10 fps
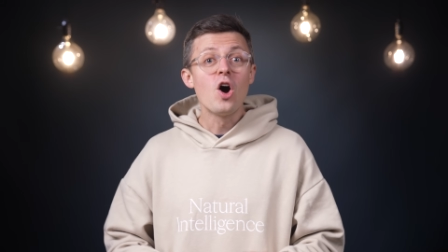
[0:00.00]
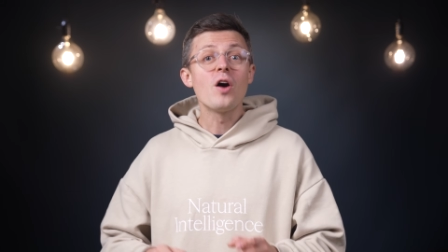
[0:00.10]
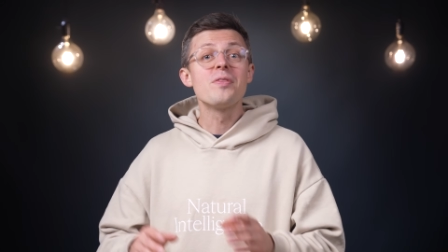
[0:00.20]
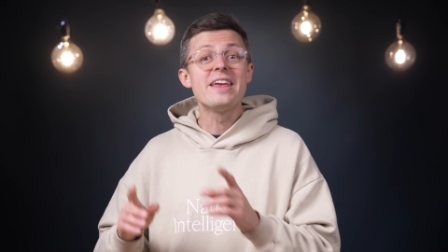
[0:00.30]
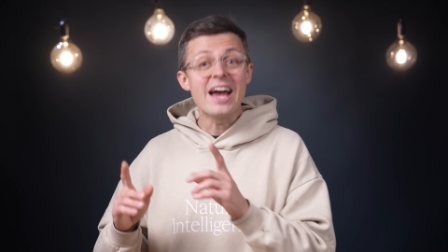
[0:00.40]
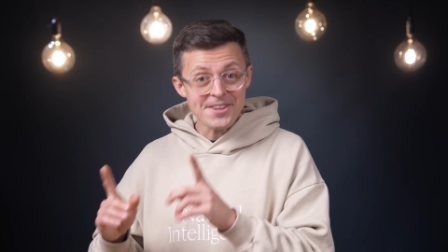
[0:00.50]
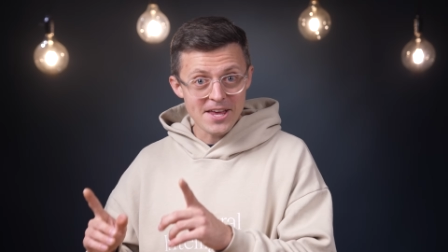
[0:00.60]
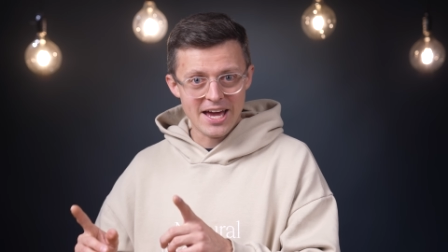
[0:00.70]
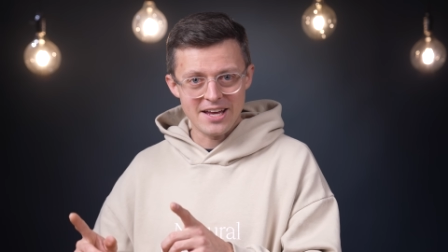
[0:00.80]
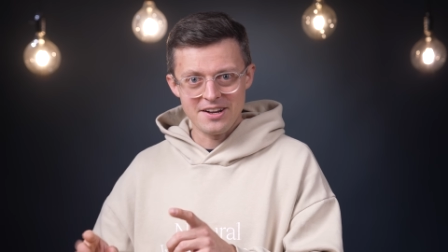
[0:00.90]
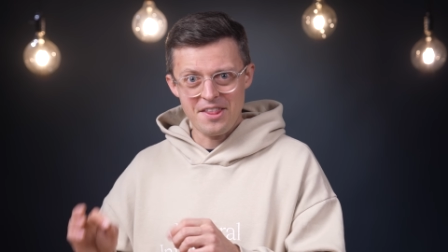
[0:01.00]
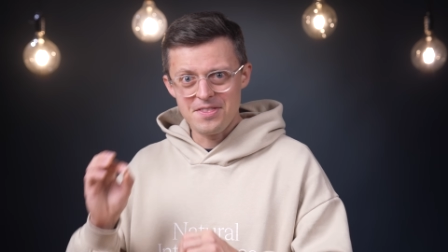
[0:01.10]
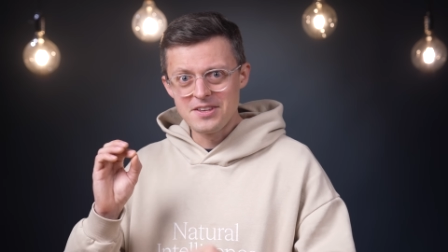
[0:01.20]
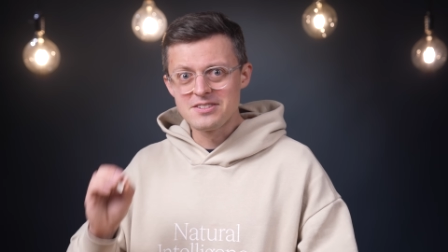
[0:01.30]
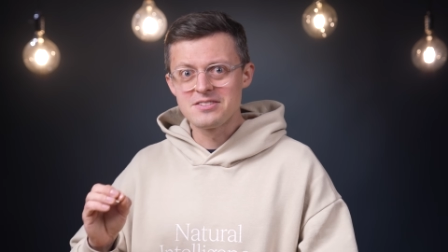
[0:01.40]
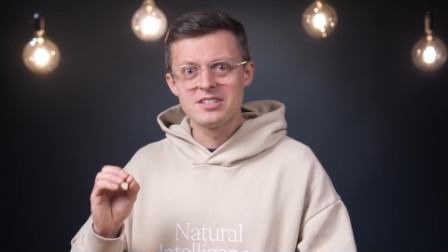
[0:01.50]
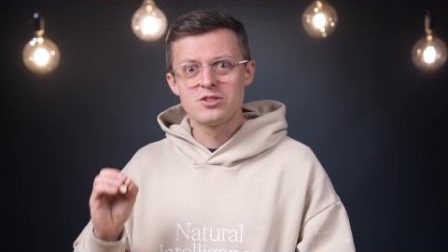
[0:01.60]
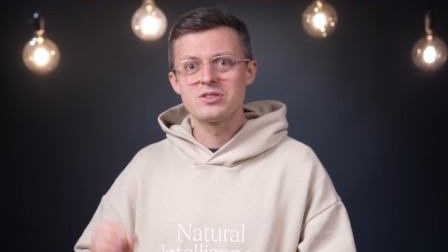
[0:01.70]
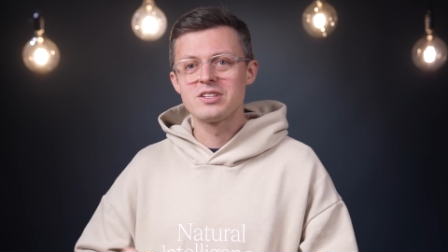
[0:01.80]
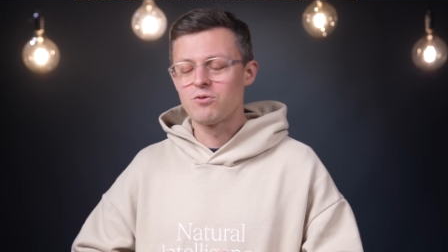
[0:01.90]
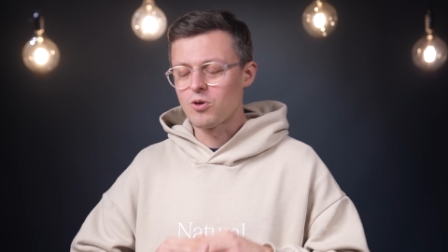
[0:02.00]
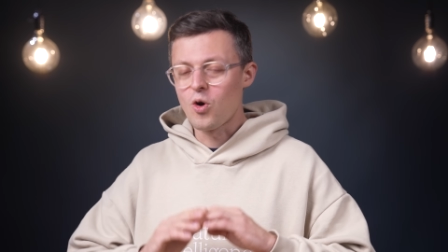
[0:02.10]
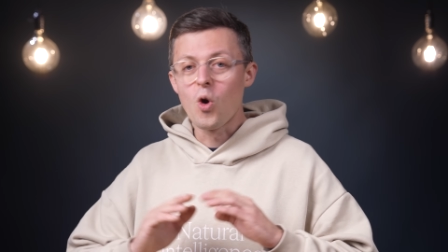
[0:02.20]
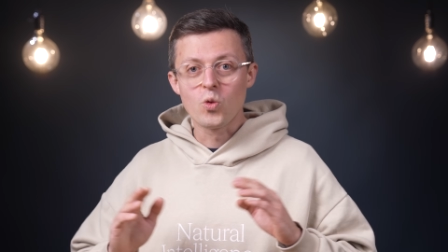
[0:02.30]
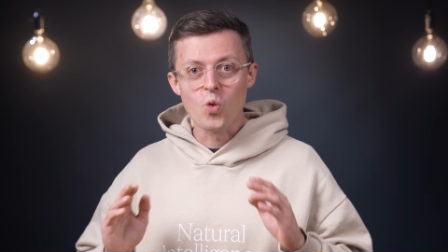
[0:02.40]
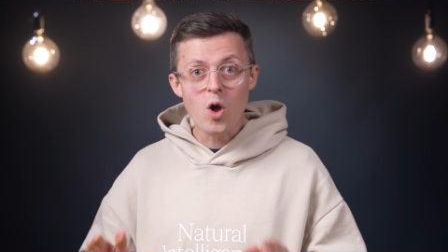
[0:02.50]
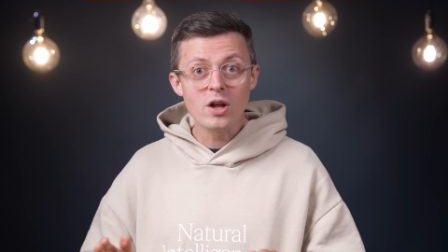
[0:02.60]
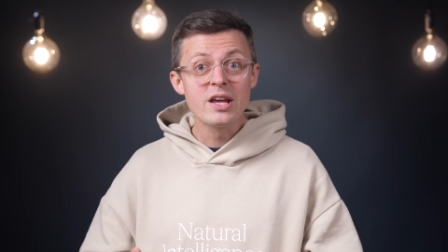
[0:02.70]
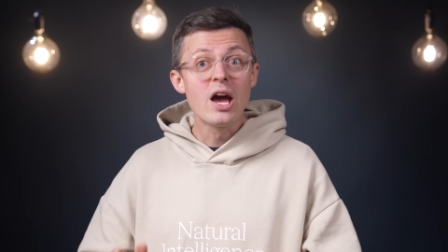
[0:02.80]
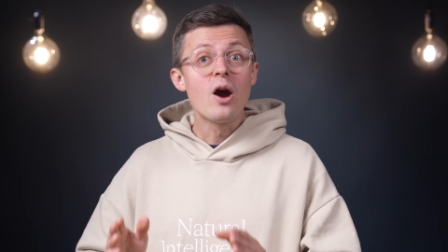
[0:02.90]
On the other hand, and this is interesting for the whole world,